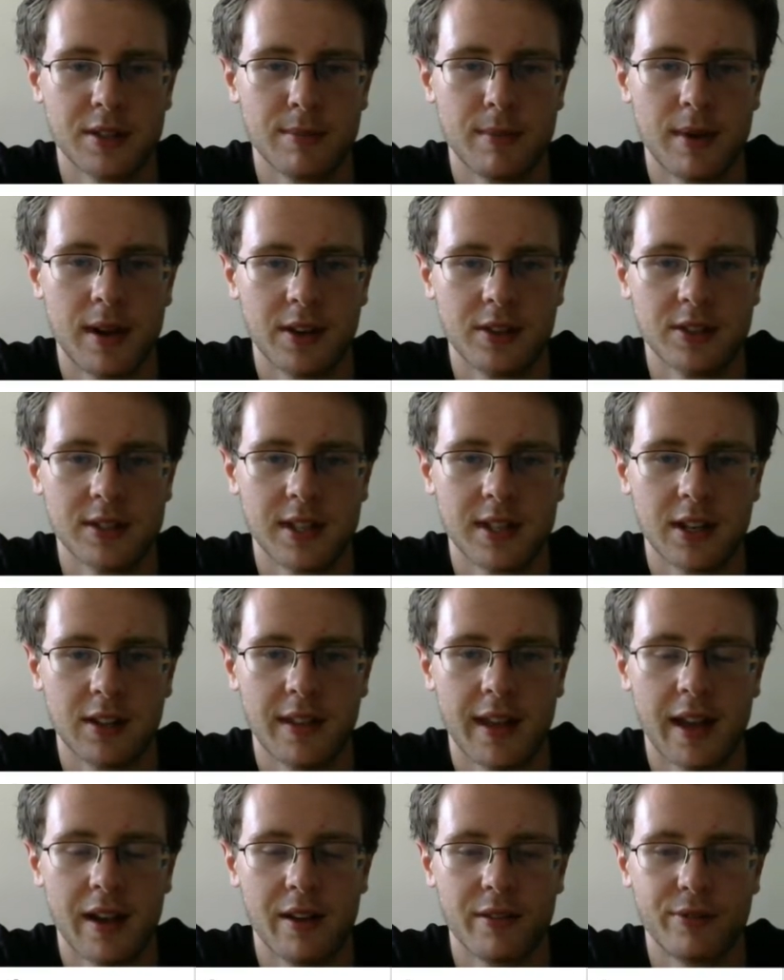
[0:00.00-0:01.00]
The models that
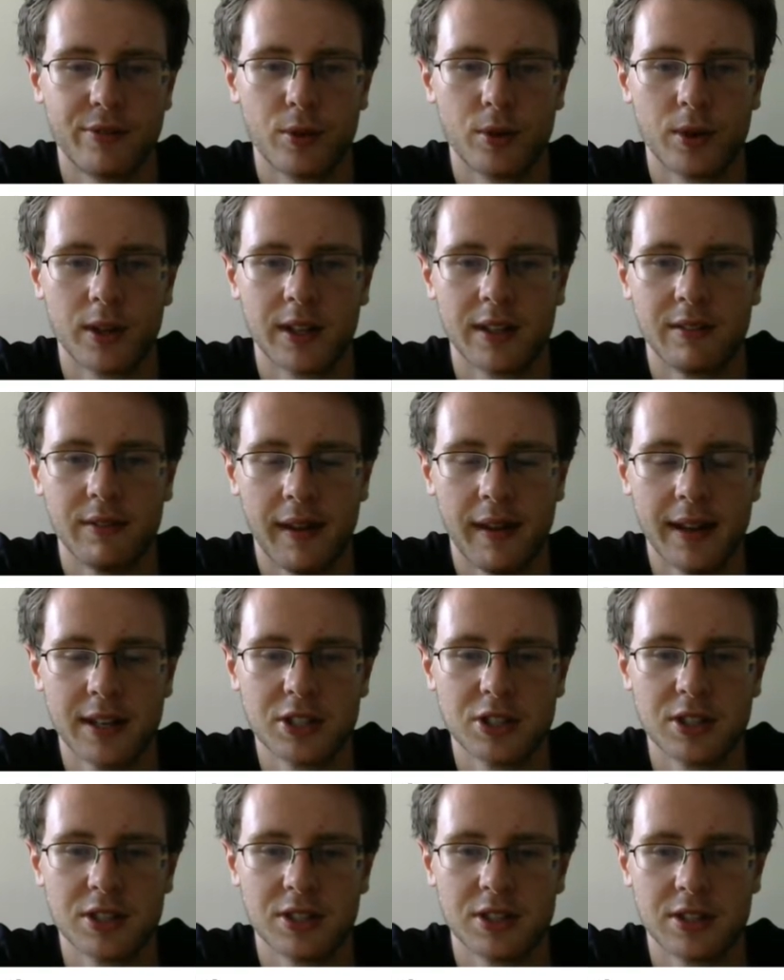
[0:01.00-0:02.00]
allow for
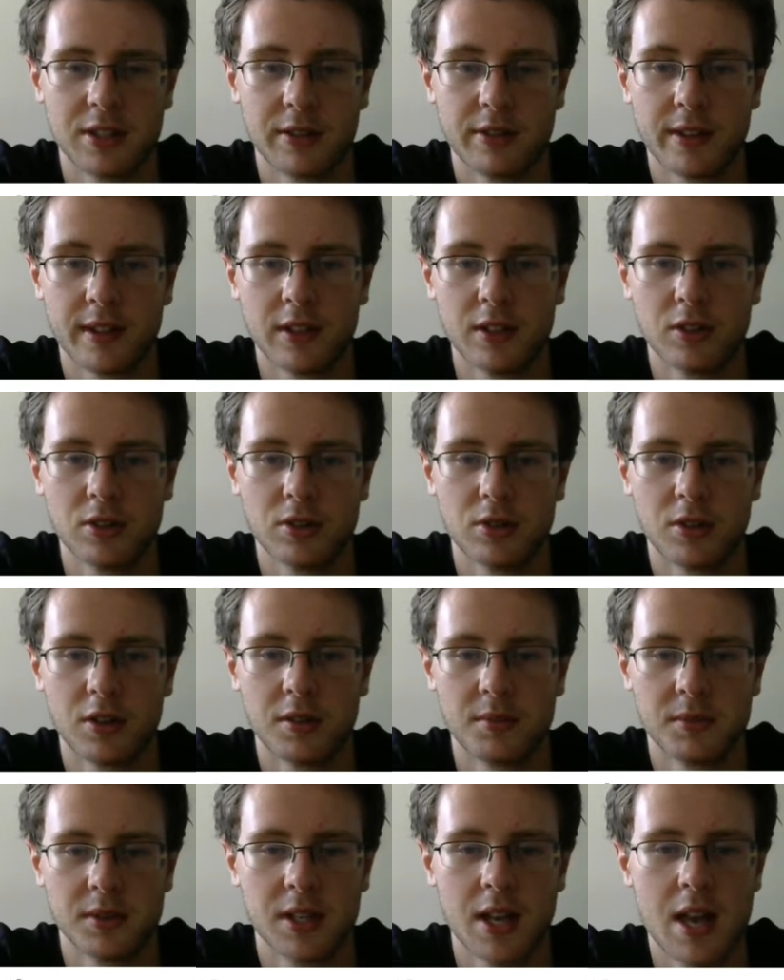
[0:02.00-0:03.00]
convection, so
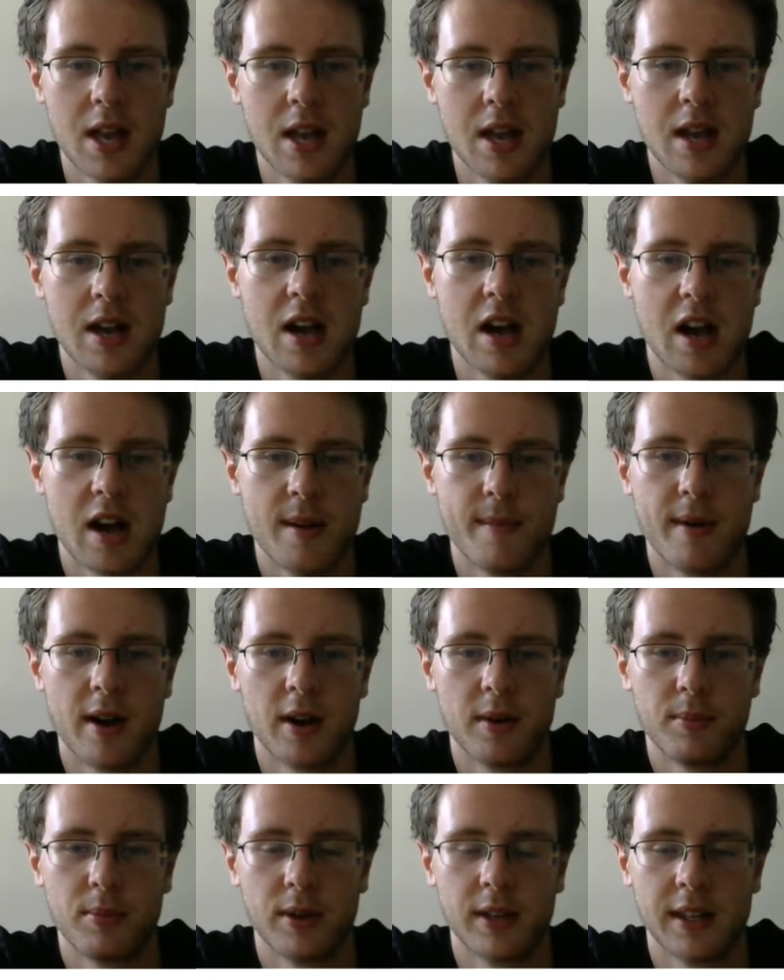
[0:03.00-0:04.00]
thunderstorms,
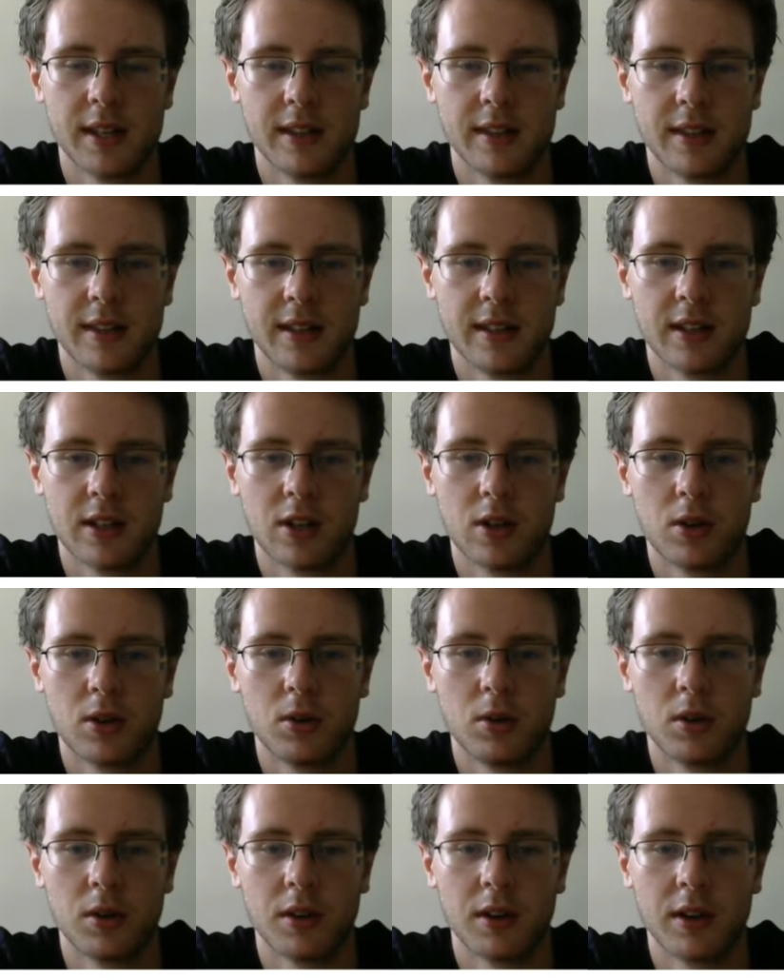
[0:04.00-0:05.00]
are bringing the
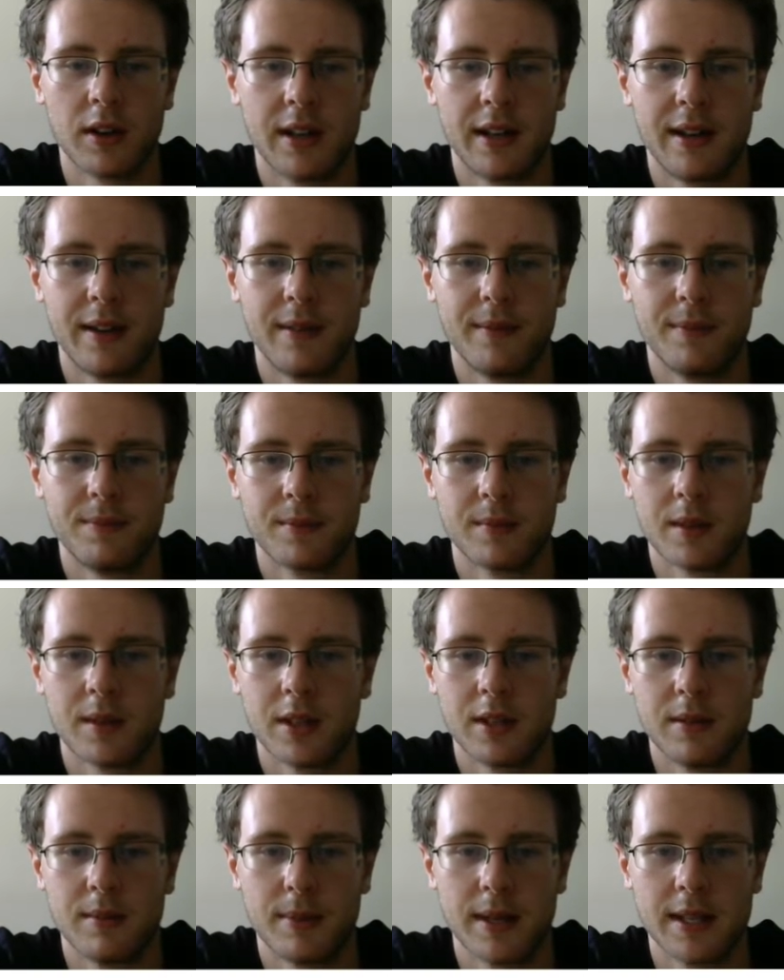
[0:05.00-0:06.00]
core
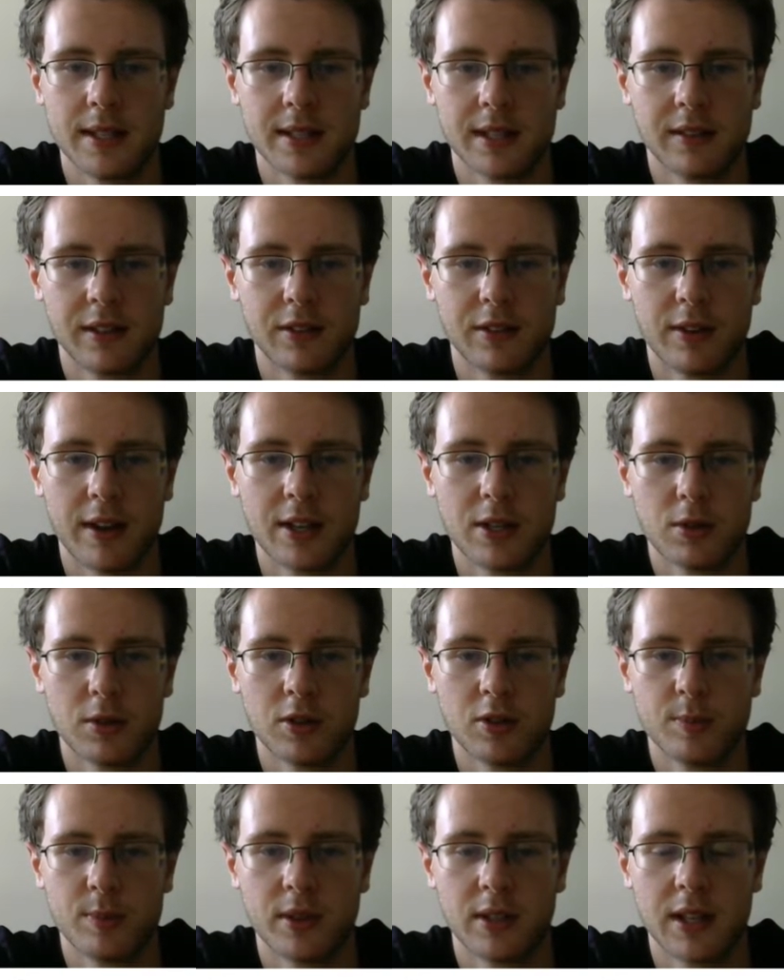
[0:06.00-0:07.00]
basically right
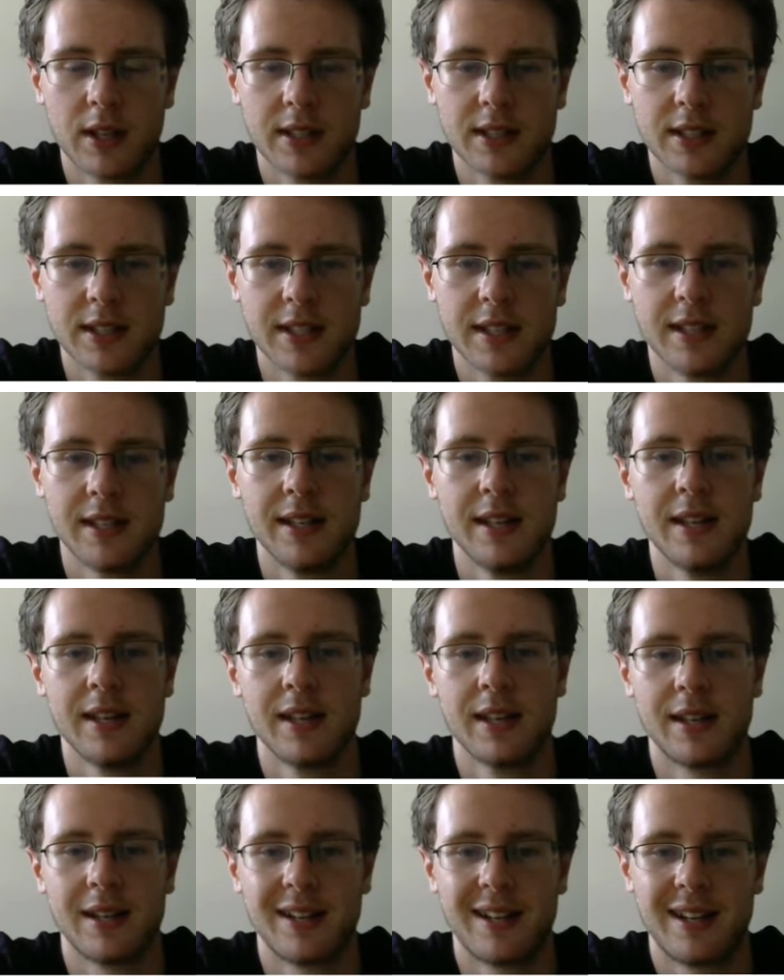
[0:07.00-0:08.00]
towards Biloxi
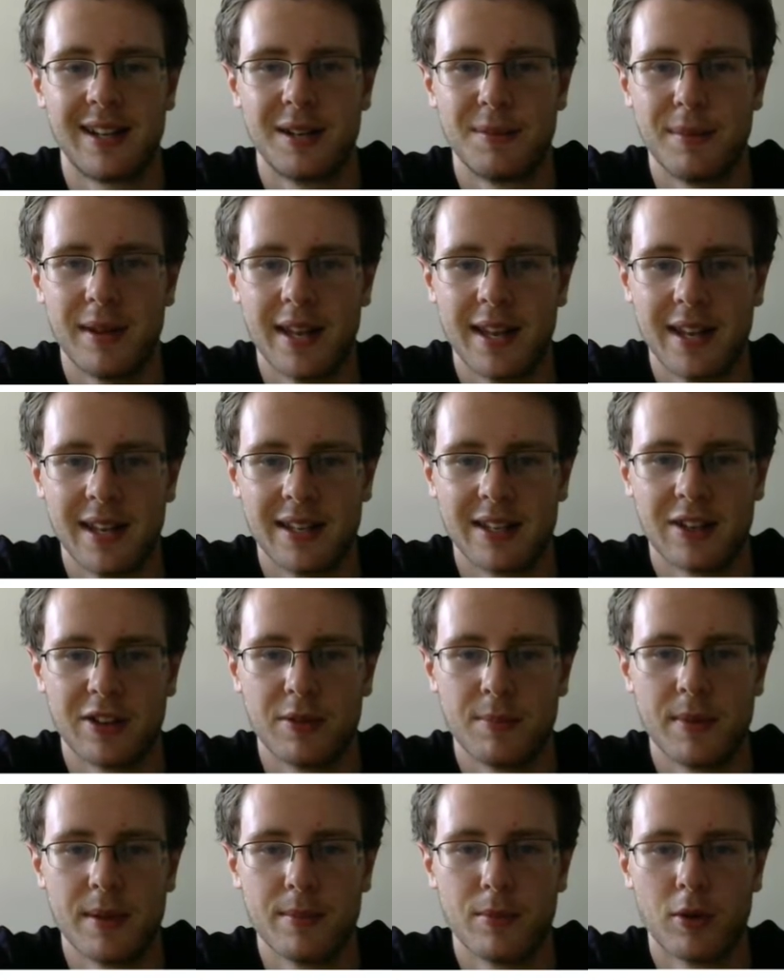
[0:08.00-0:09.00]
and
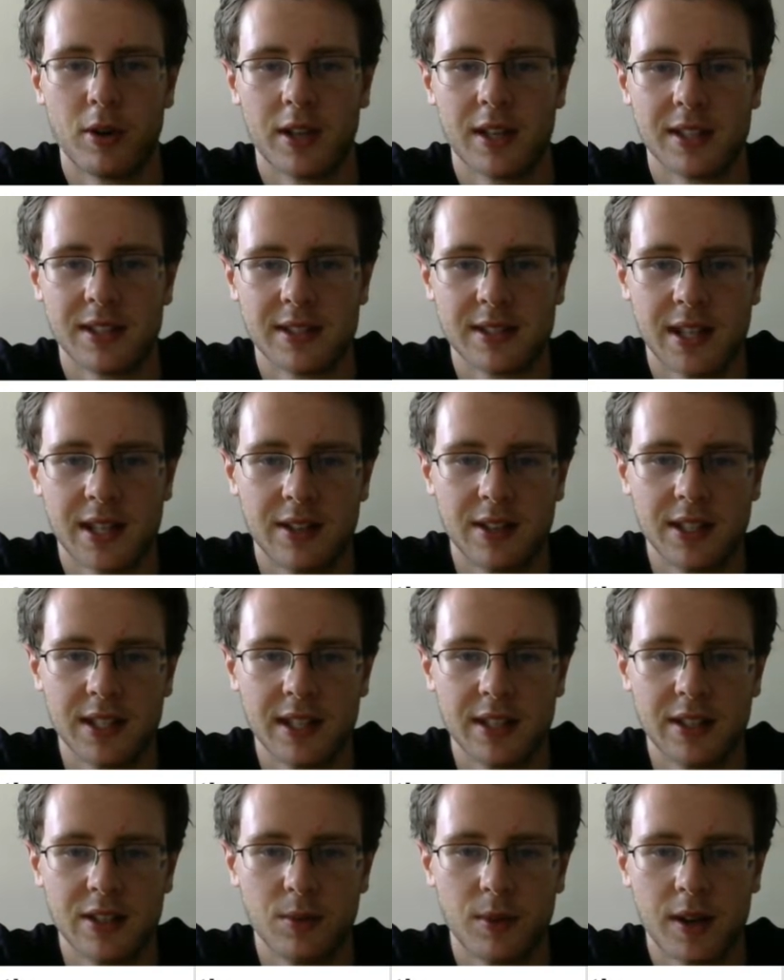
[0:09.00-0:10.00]
are a bit more
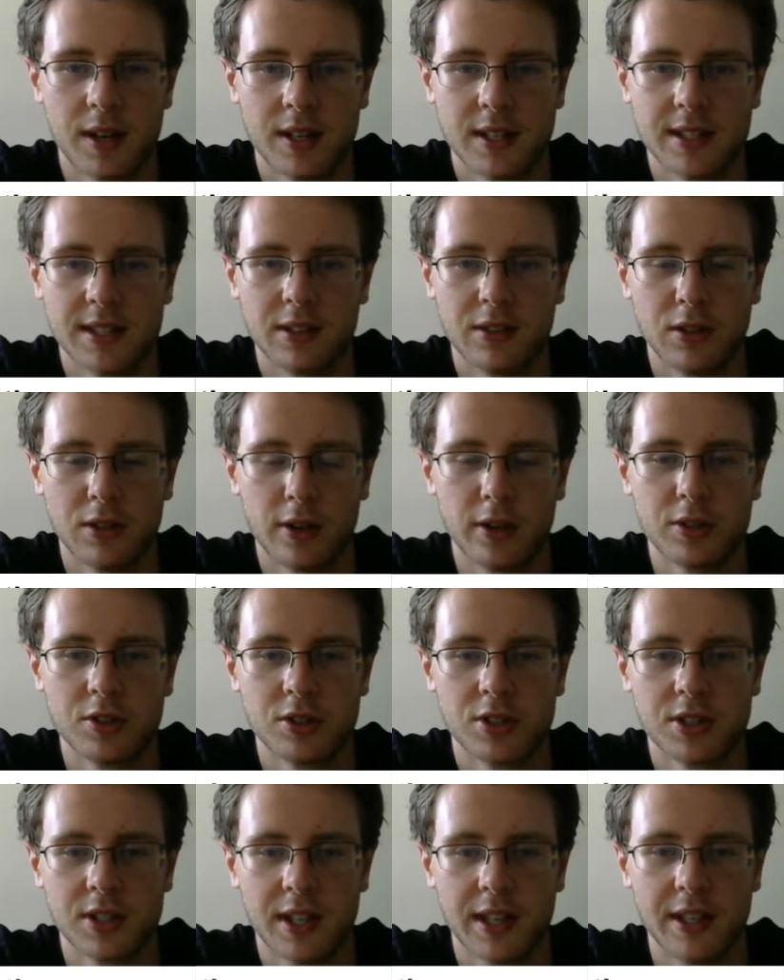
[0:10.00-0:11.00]
consolidated, whereas the
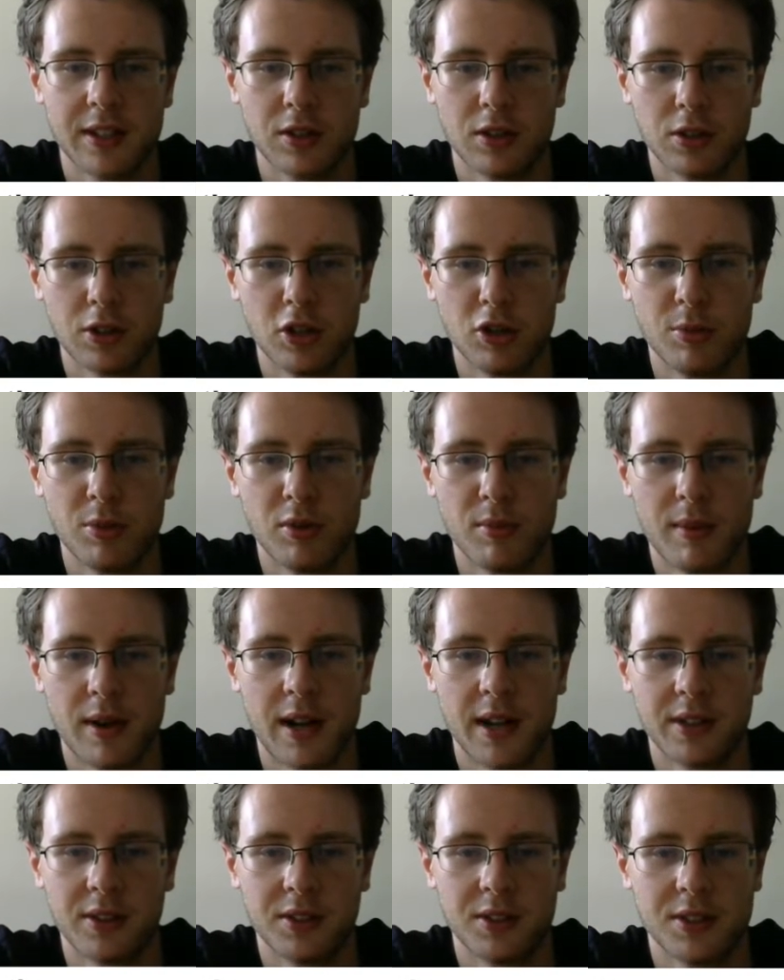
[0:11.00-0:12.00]
larger scale global
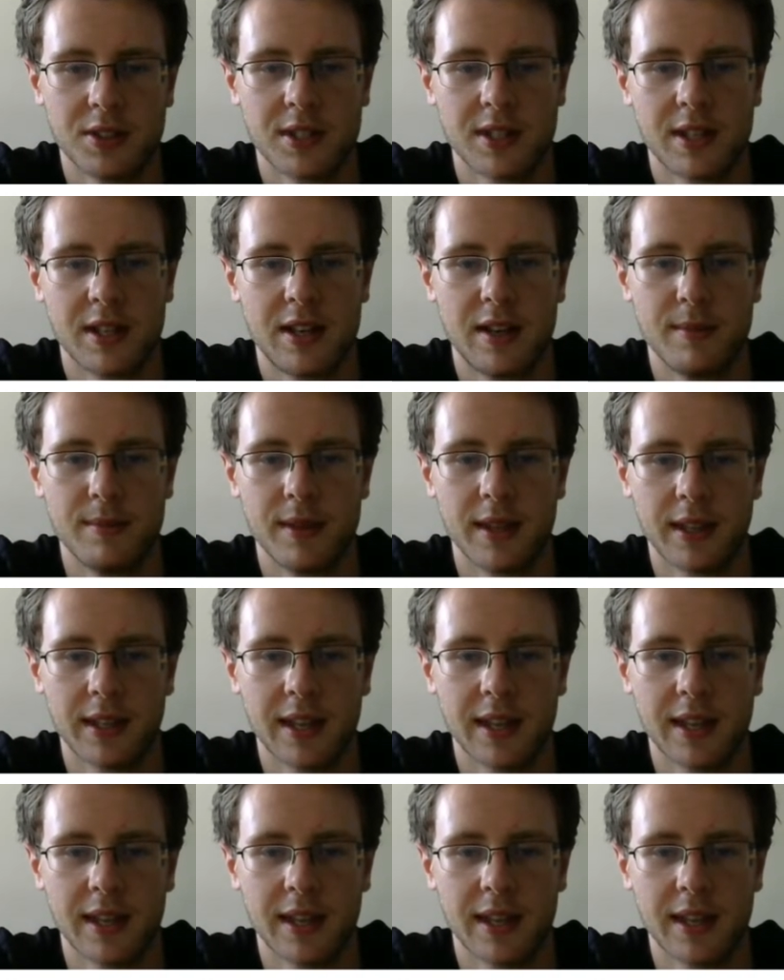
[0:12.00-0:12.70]
models that